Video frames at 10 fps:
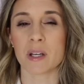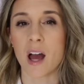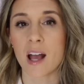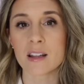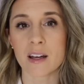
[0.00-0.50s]
but
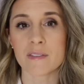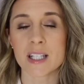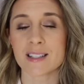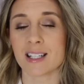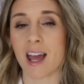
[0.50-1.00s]
I love
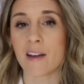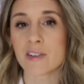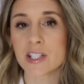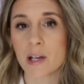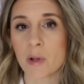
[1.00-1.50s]
this, and
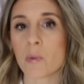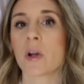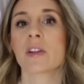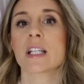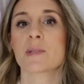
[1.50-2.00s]
every time I
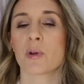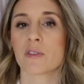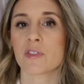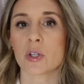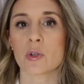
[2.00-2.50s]
wear this
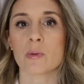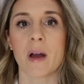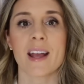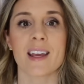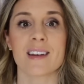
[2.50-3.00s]
perfume
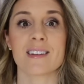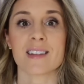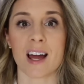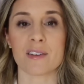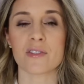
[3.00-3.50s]
I get a
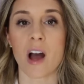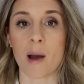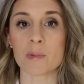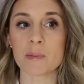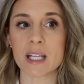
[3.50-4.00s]
lot of
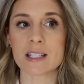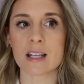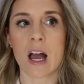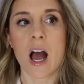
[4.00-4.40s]
compliments.